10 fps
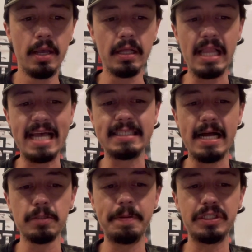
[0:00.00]

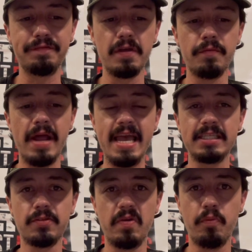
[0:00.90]
Glasnow is pitcher for the
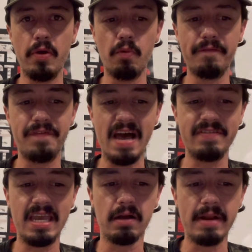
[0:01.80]
Rays,
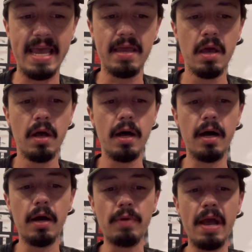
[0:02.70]
3.15 ERA.
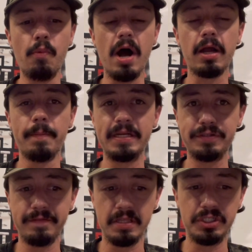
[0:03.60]
Uh, Ryan Walker,
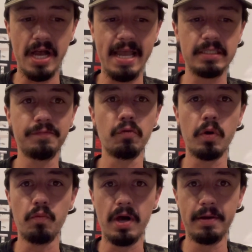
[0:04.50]
pitcher for the Giants, 4
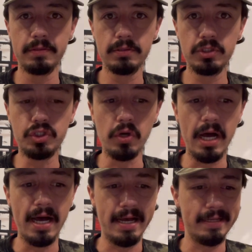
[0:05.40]
and 1, two,
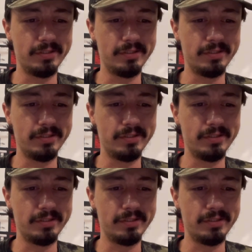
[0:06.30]
uh,